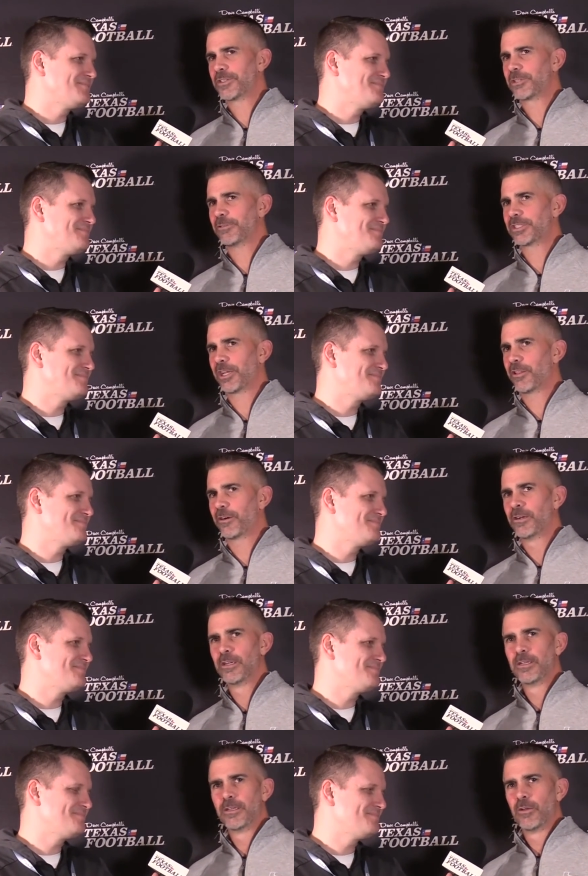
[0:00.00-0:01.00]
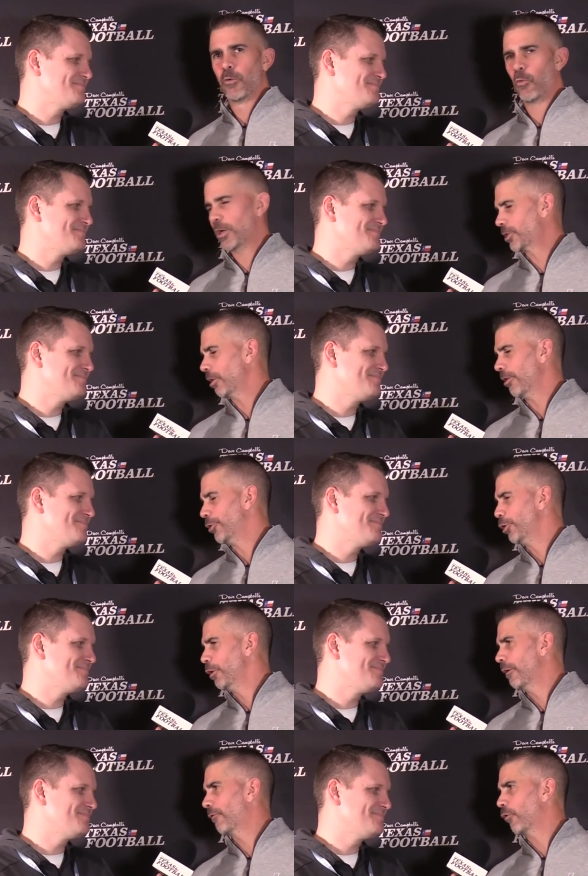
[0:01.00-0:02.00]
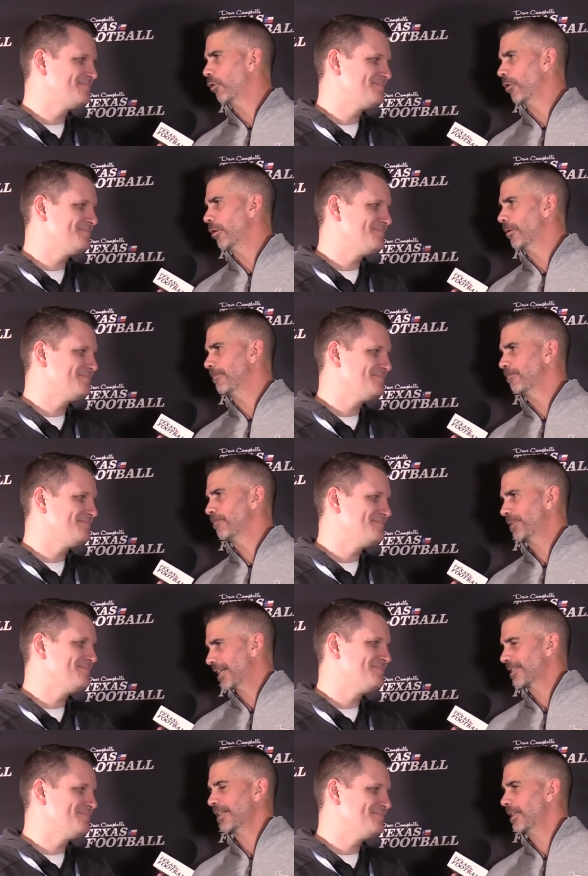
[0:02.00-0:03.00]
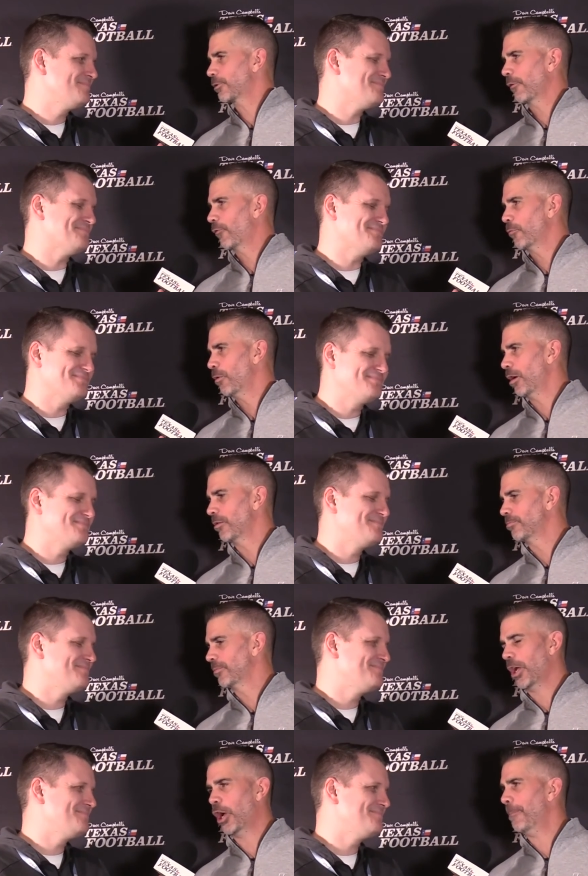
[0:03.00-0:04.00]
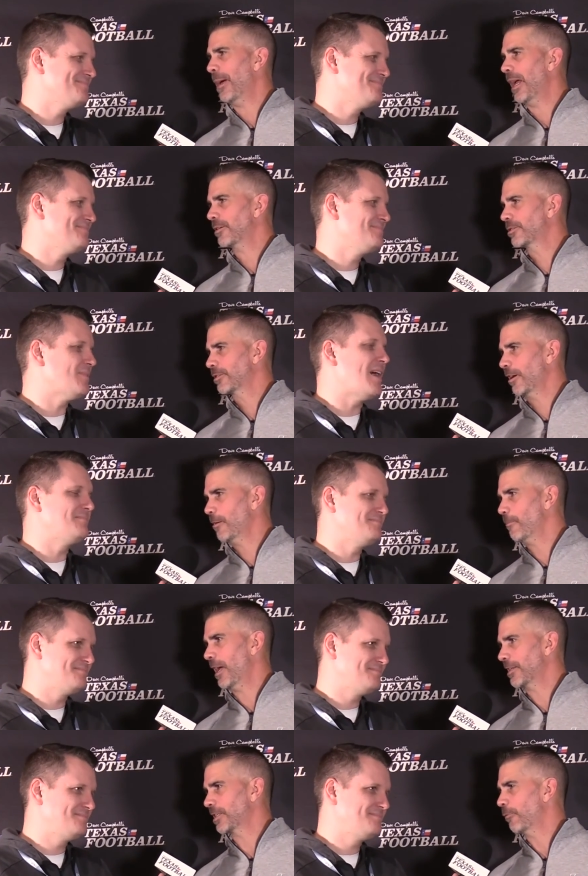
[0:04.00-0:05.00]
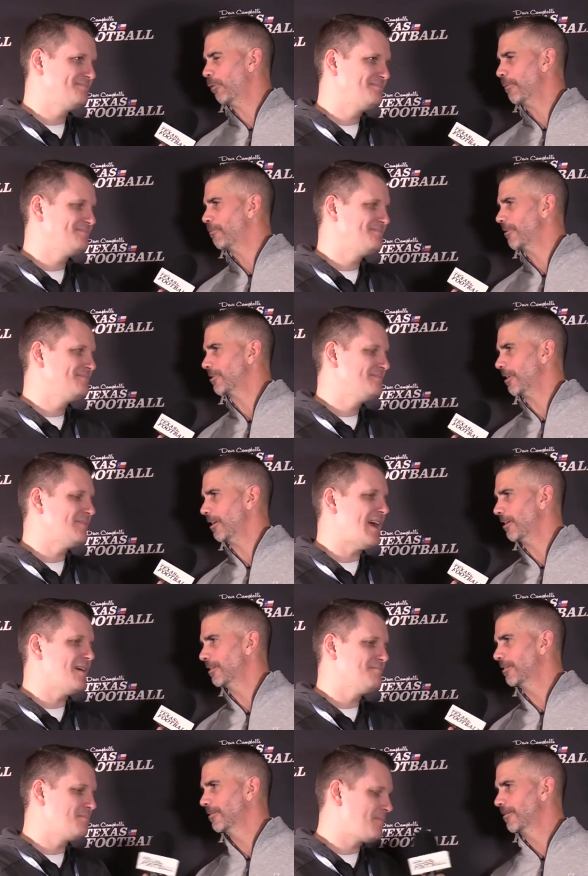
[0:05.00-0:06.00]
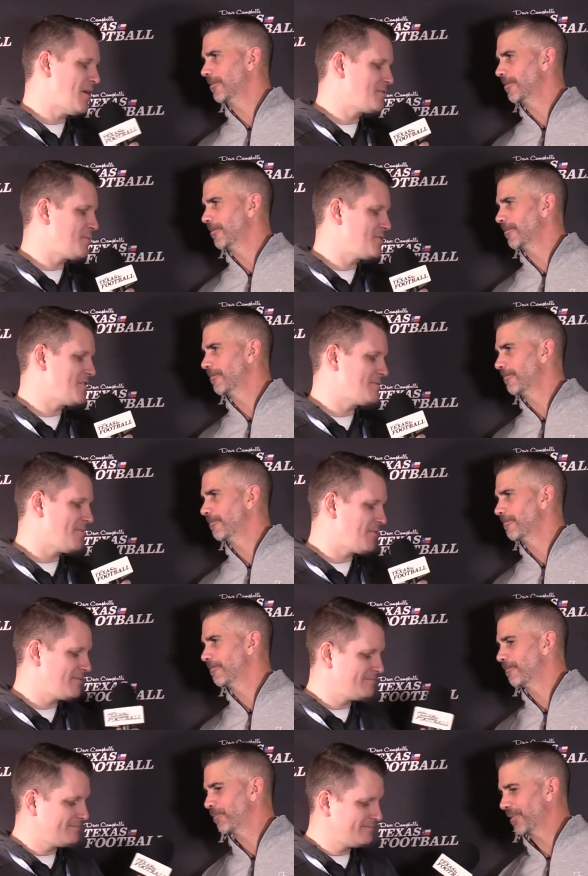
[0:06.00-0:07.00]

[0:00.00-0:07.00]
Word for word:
Speaker 1: it to each other, what y'all do for Texas high school football unmatched, unmatched, and we appreciate it.
Speaker 2: Coach, appreciate you, my friend.